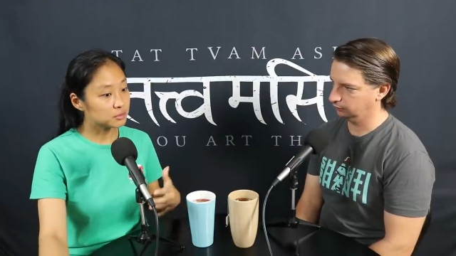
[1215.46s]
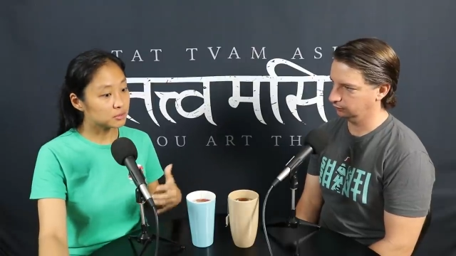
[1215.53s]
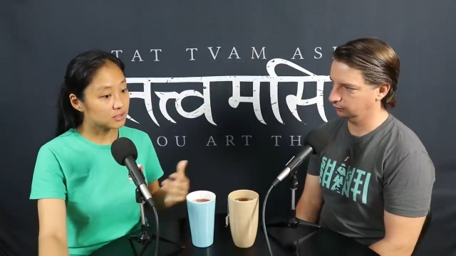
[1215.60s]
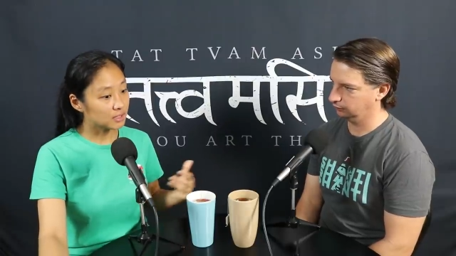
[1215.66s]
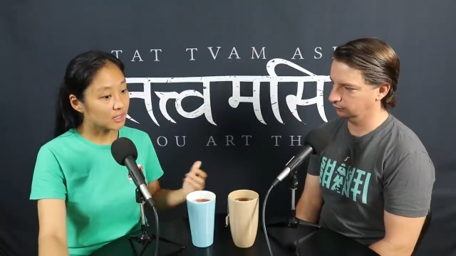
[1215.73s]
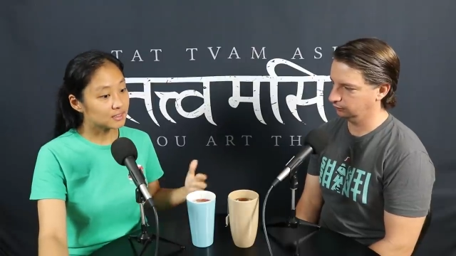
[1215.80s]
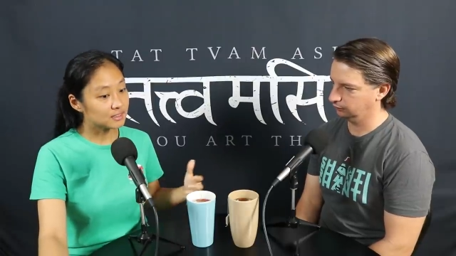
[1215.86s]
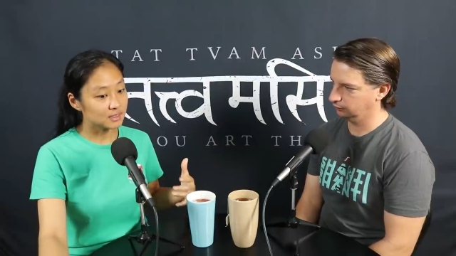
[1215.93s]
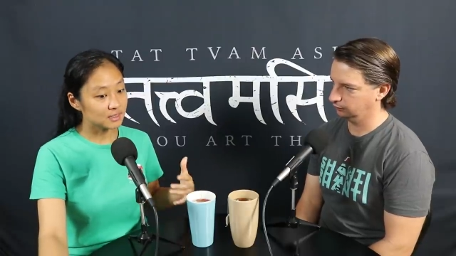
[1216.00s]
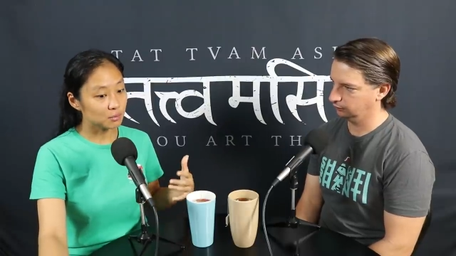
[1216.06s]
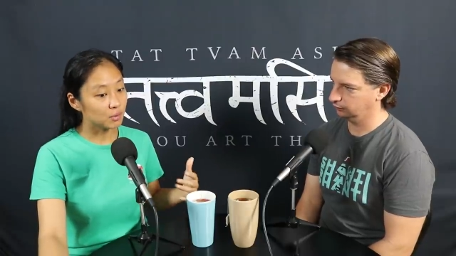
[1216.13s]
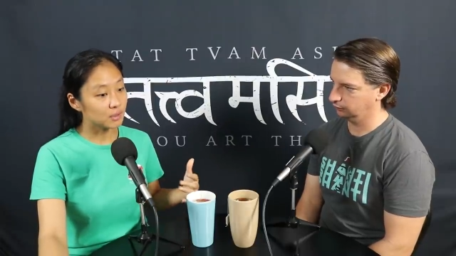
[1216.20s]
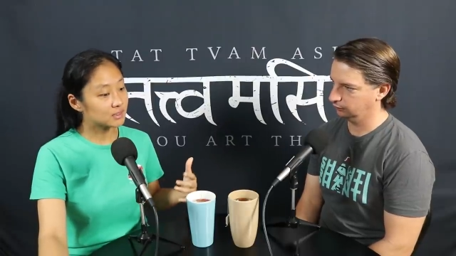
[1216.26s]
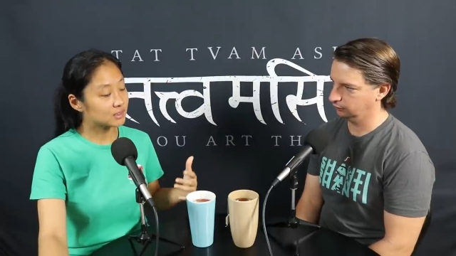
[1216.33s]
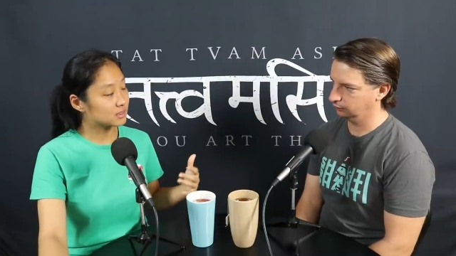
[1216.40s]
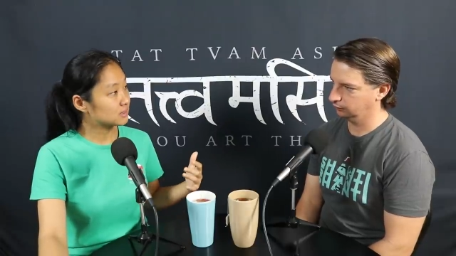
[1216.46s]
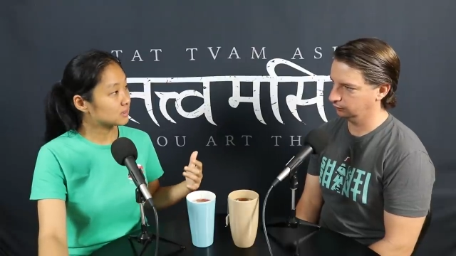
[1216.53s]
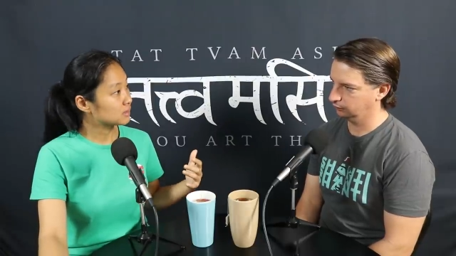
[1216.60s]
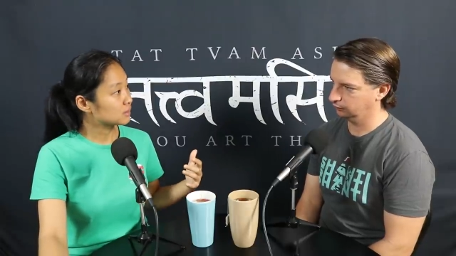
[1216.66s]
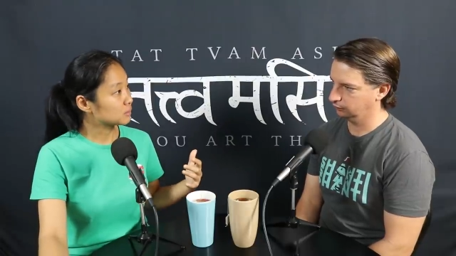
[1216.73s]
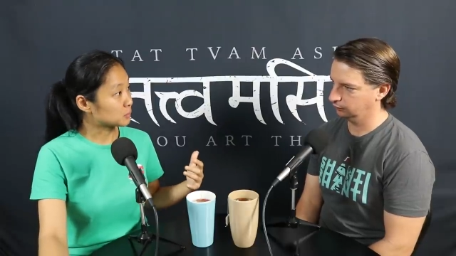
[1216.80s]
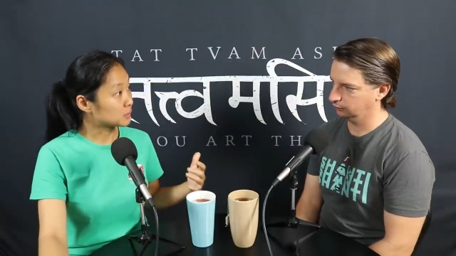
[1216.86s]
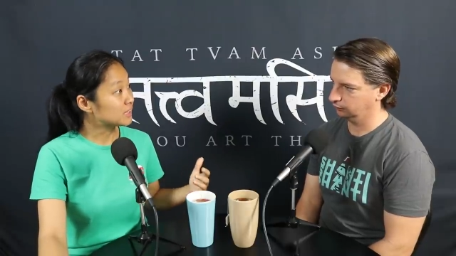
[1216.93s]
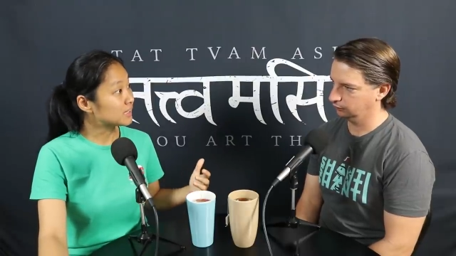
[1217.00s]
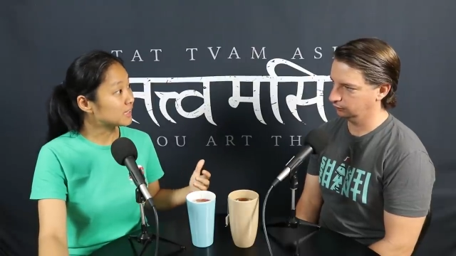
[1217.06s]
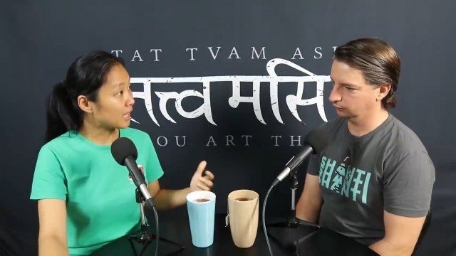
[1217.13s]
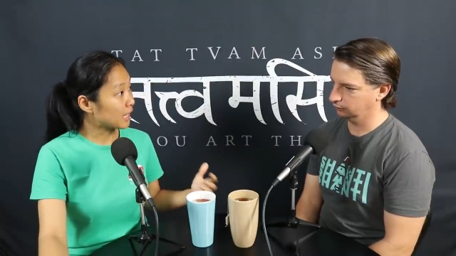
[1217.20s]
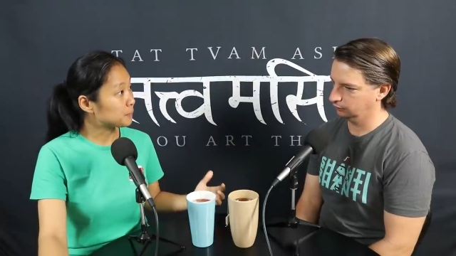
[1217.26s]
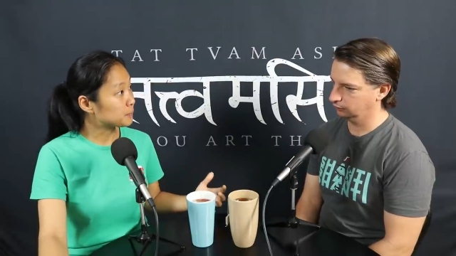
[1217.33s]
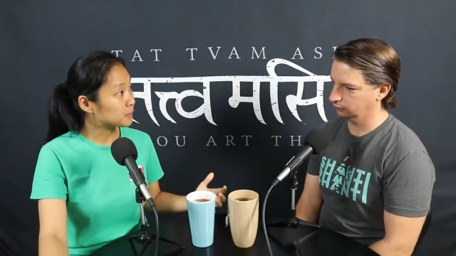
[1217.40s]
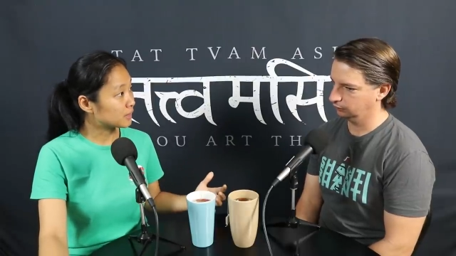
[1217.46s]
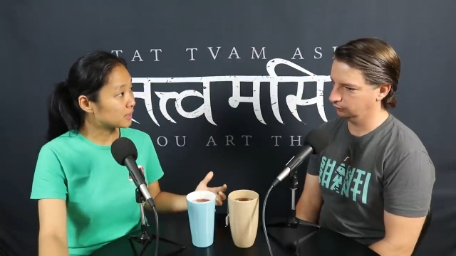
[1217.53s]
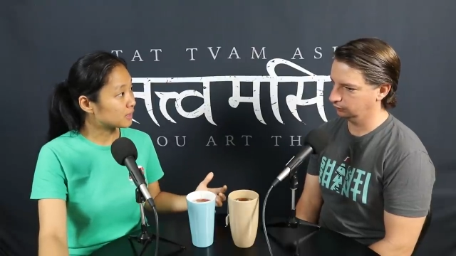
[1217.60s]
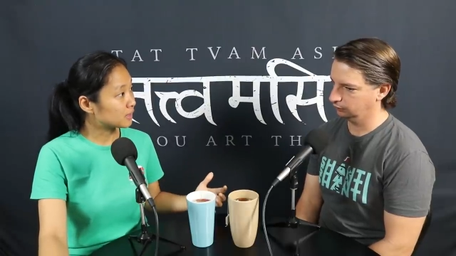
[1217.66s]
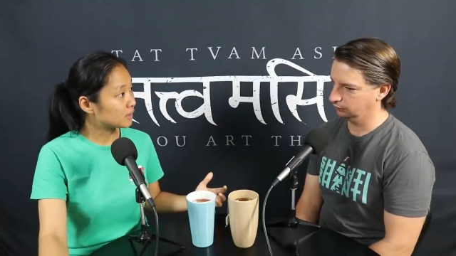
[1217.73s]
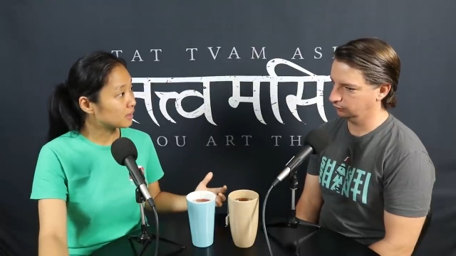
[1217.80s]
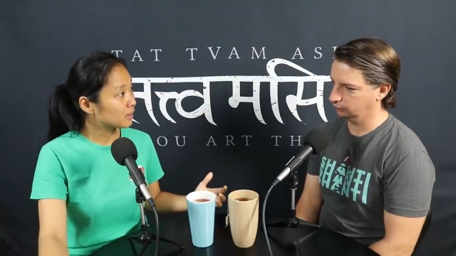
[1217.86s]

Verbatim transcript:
Speaker 1: precisely what's really happening.